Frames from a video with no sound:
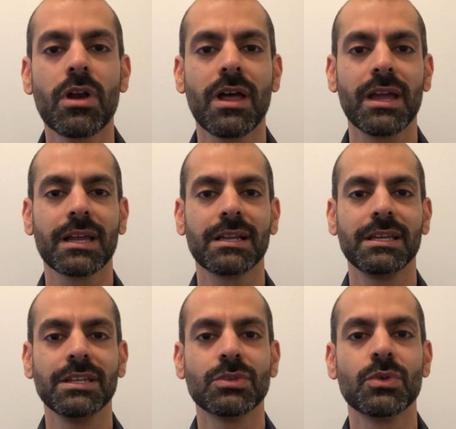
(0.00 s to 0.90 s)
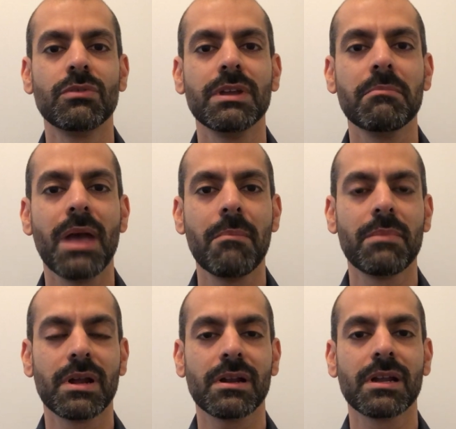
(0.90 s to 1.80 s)
likely to
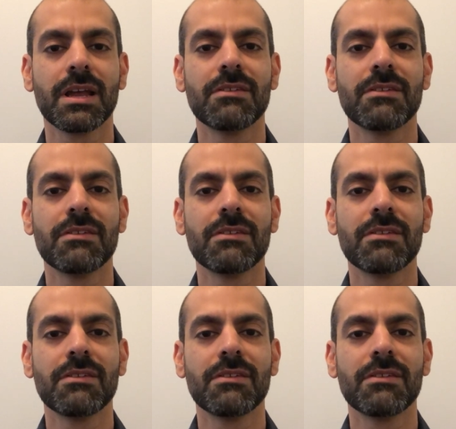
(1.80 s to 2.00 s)
remember